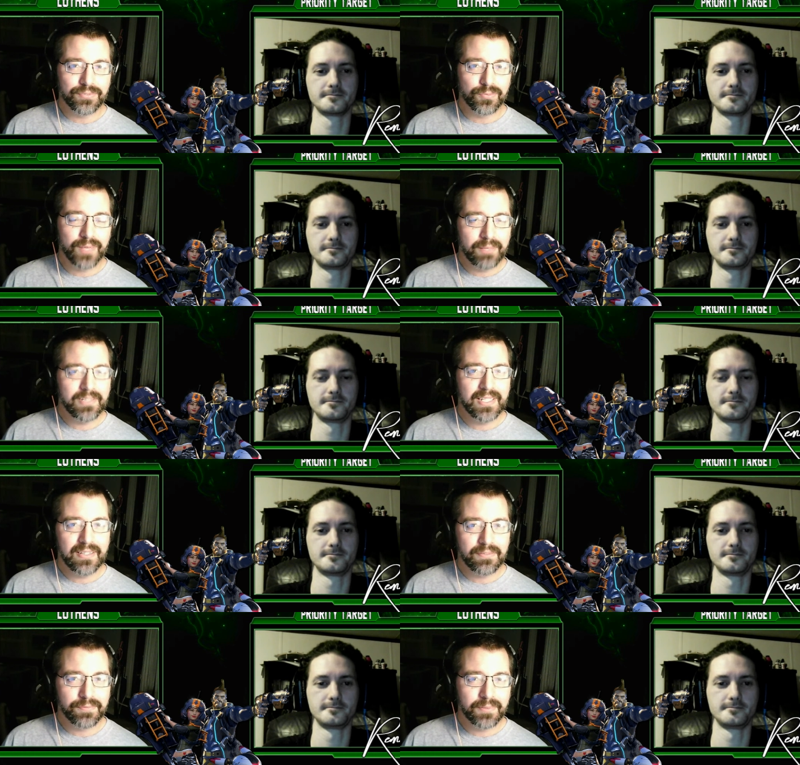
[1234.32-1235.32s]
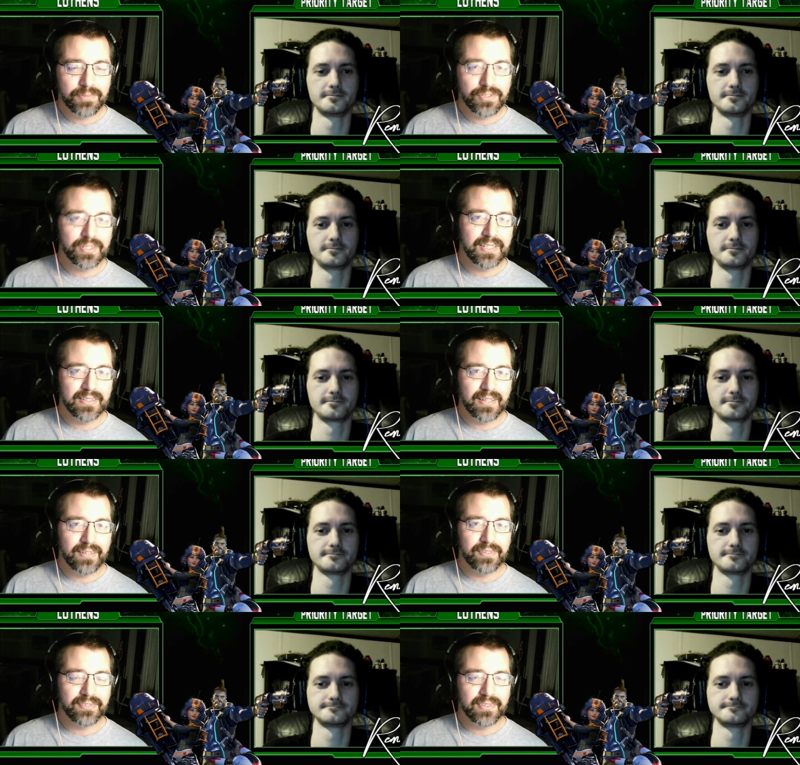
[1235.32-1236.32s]
Speaker 1: Remni from Cookie
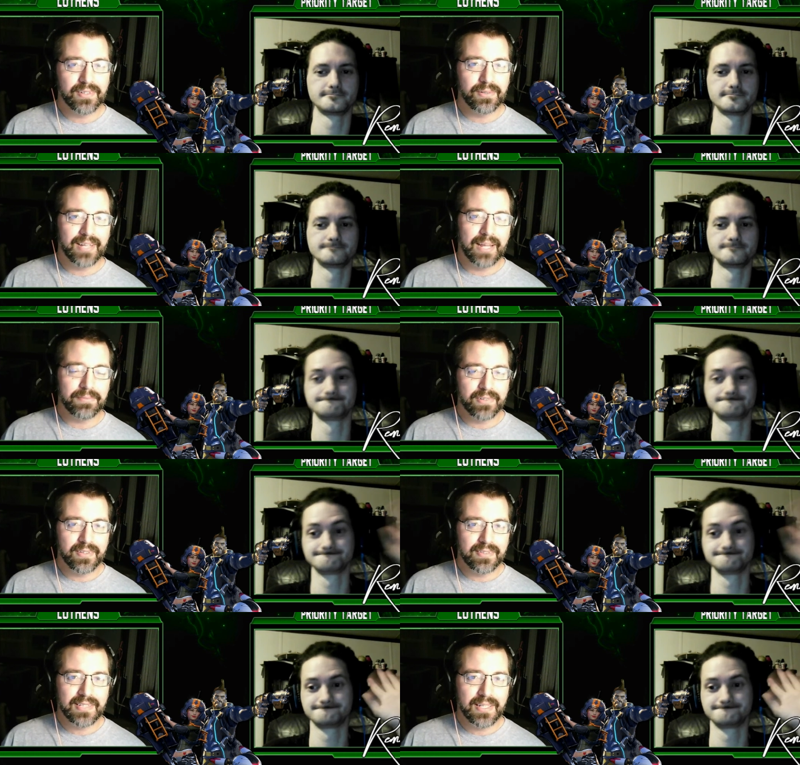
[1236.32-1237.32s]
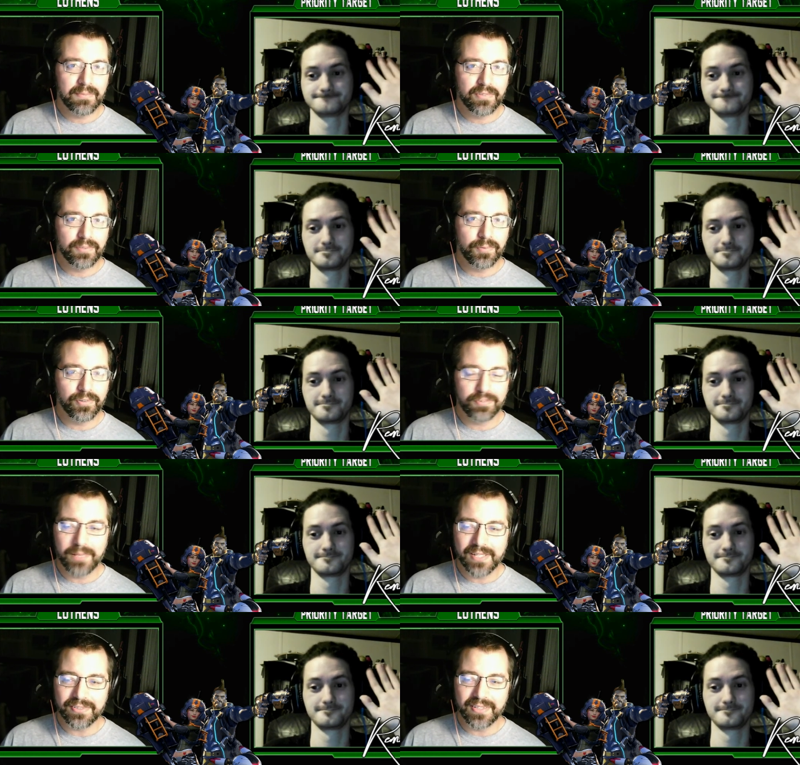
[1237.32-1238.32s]
Cutters, the co-captain of the team, support
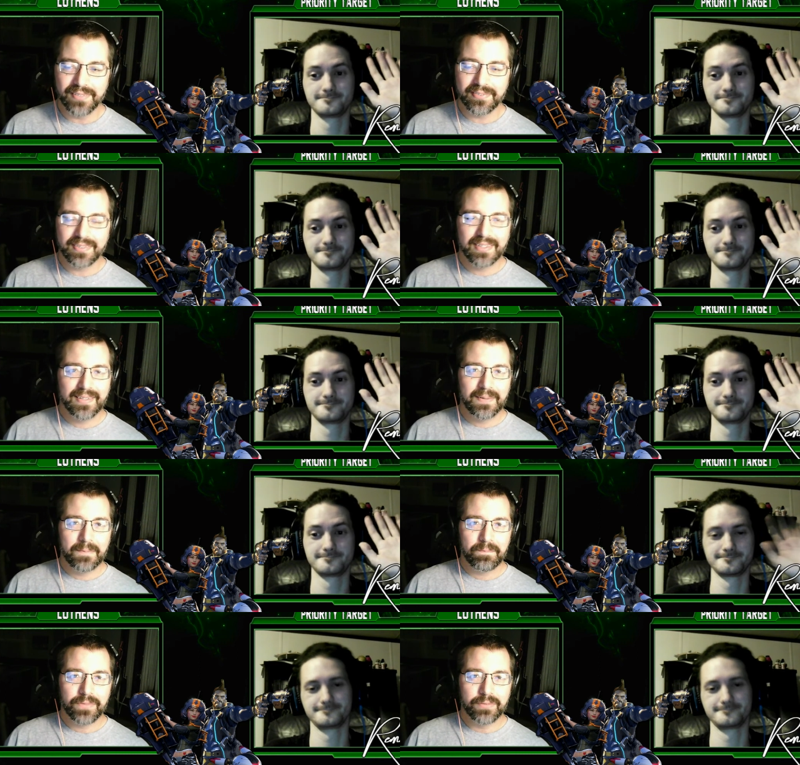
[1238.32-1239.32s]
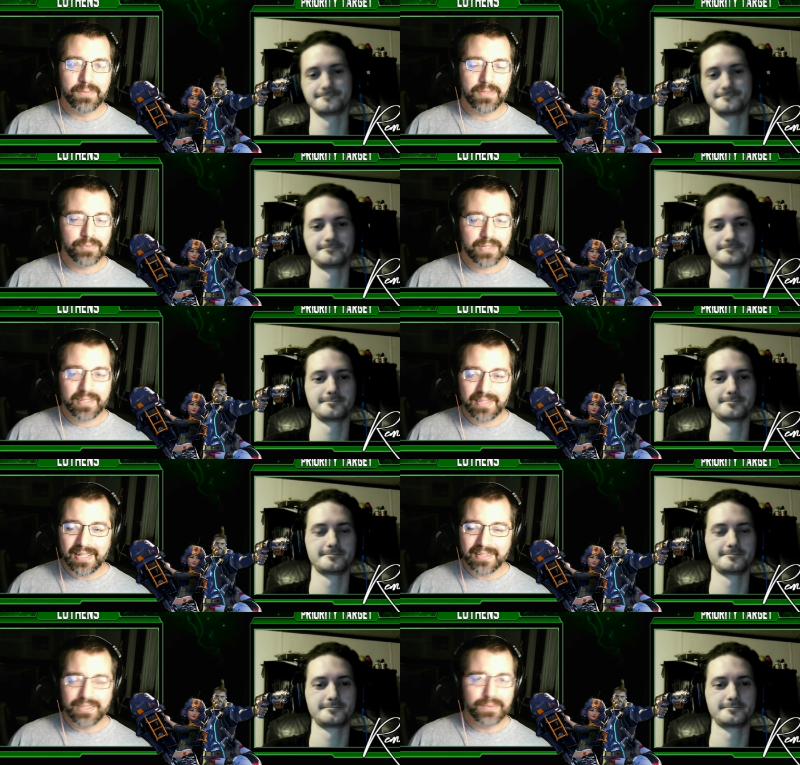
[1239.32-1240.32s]
specialist. Remni, we're going to kind
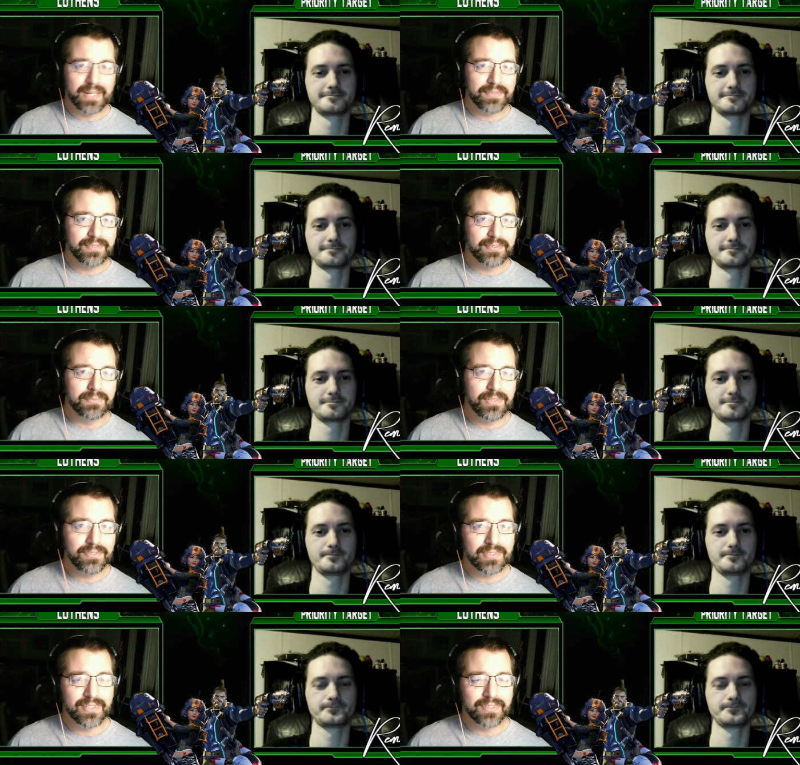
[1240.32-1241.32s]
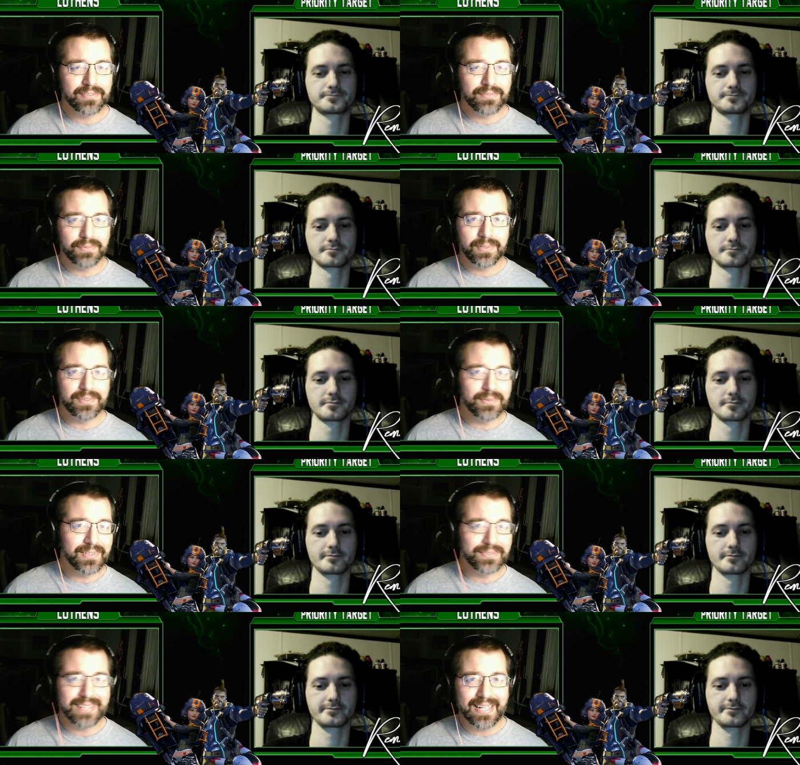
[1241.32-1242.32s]
of go out to some music here. So if you want to do a
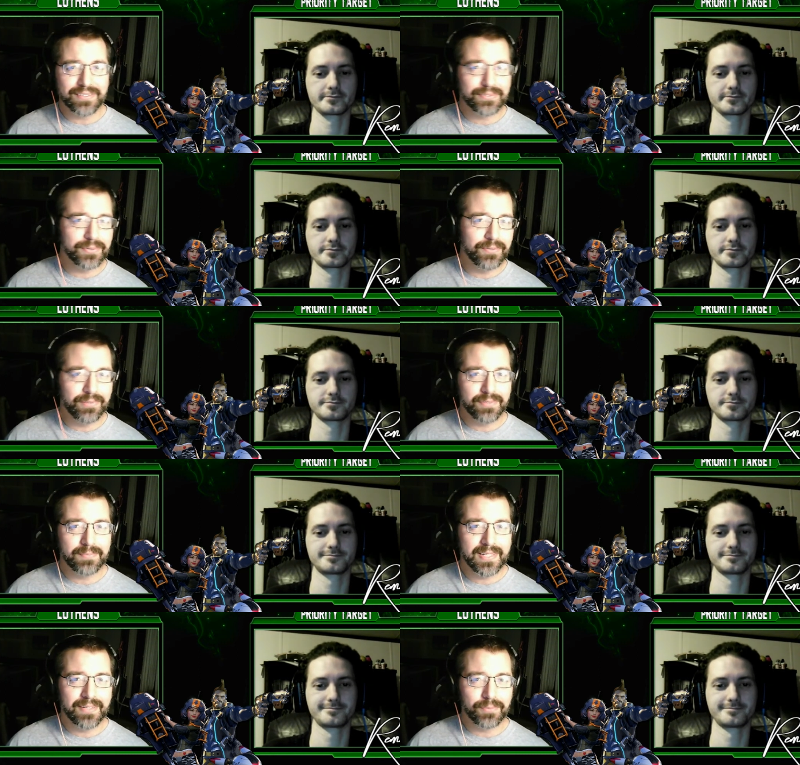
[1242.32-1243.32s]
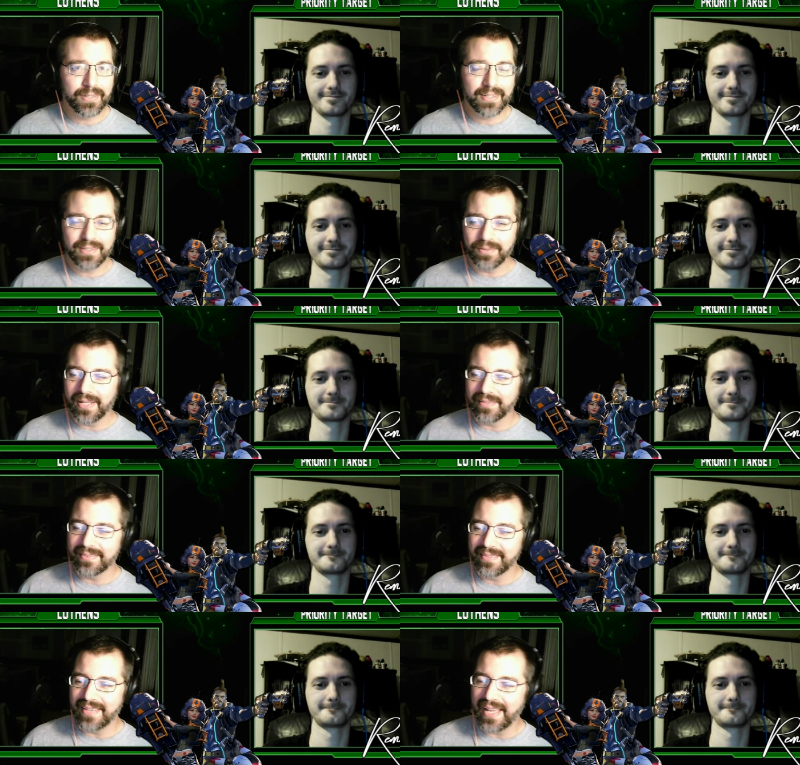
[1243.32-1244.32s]
little dance groove with me, we're going to go out to
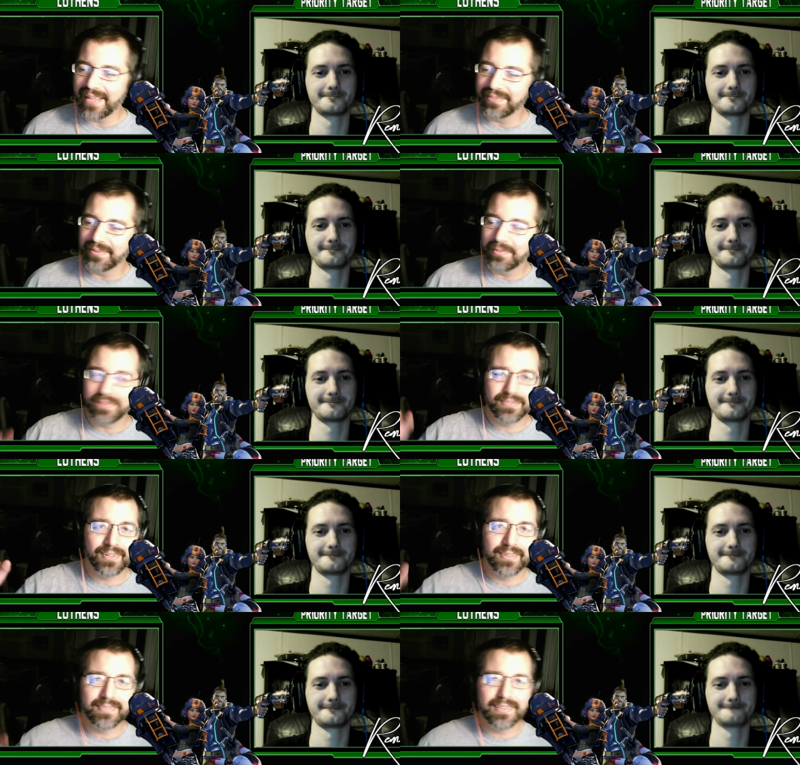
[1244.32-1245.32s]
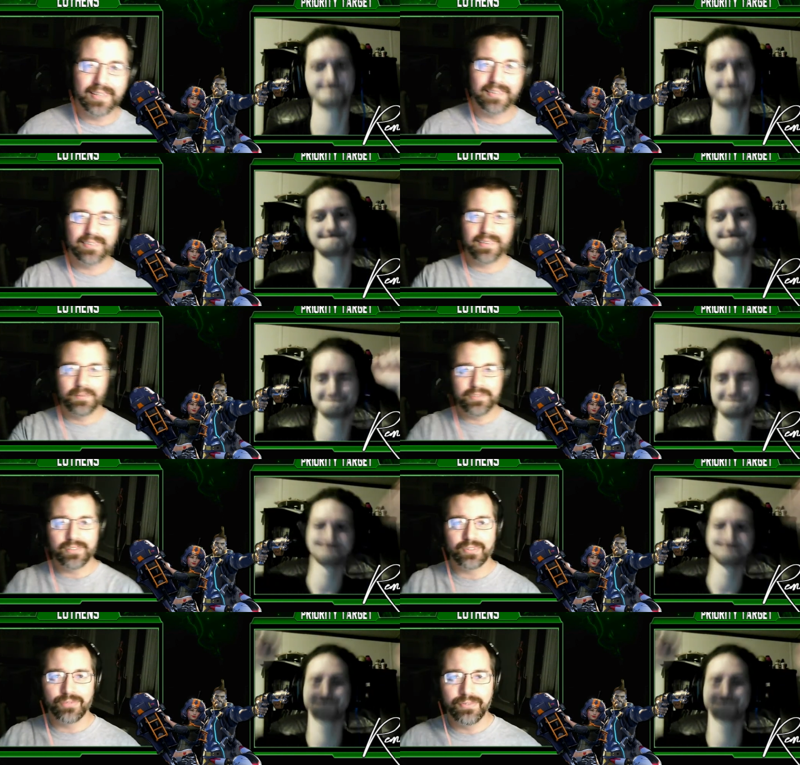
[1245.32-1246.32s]
that. So I'm going to
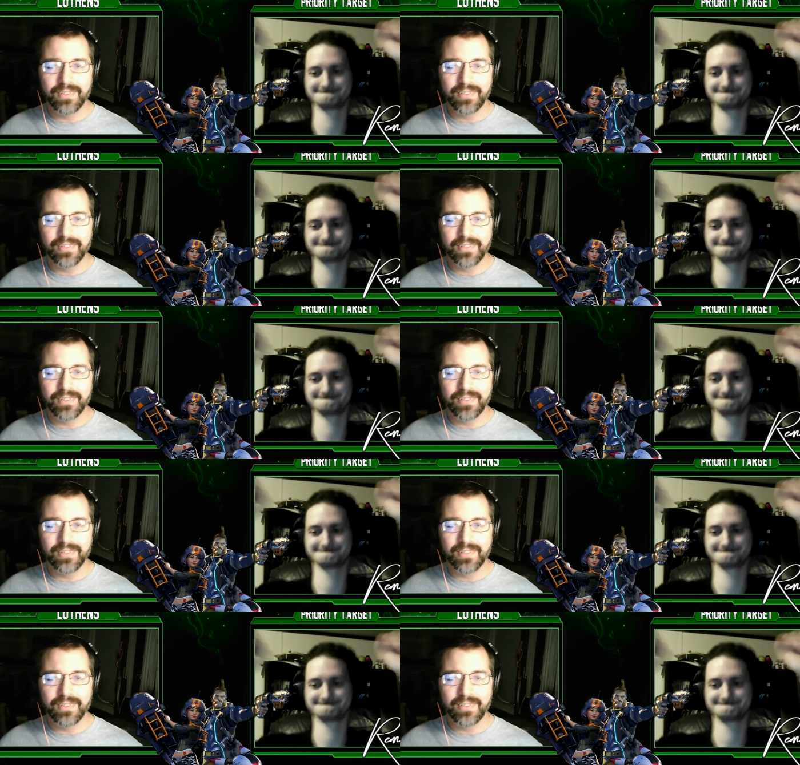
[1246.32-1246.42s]
start grooving.